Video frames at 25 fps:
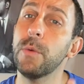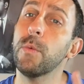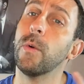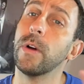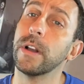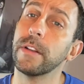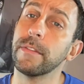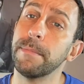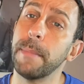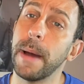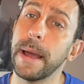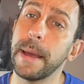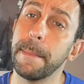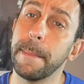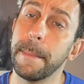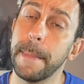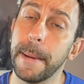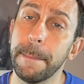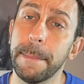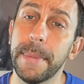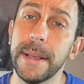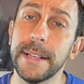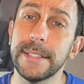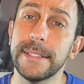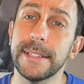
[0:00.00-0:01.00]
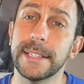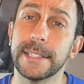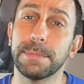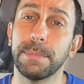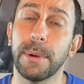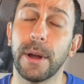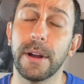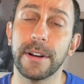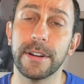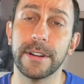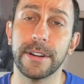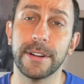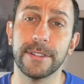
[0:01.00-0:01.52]
one of my business
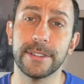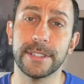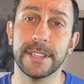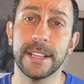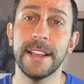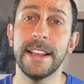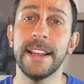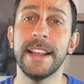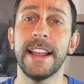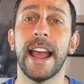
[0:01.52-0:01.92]
partners,